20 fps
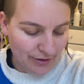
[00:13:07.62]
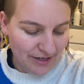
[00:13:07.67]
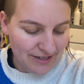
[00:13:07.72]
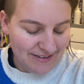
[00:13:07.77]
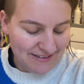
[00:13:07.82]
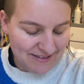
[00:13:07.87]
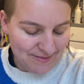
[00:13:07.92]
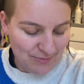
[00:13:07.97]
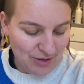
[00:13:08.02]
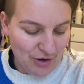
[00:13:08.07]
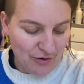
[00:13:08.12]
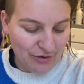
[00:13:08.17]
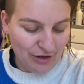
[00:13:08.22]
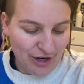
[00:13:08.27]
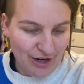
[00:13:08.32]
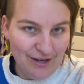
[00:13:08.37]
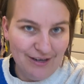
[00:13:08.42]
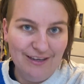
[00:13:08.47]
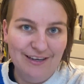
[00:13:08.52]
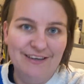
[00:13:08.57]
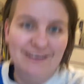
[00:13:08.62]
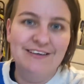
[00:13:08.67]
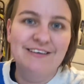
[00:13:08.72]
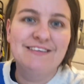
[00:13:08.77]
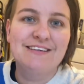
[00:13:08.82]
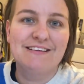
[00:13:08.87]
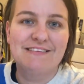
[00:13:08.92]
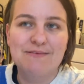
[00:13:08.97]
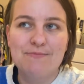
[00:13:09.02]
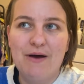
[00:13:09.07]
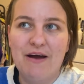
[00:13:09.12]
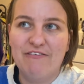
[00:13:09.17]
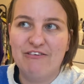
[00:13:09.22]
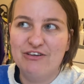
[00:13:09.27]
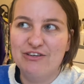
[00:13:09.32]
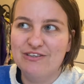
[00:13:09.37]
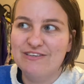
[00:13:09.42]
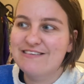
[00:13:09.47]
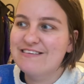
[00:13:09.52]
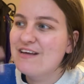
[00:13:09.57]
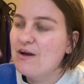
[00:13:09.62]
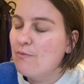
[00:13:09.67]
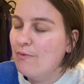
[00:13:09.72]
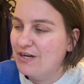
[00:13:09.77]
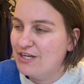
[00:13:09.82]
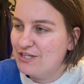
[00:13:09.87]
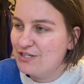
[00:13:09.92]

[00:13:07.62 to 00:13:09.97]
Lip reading: did some yoga earlier, did some errands, went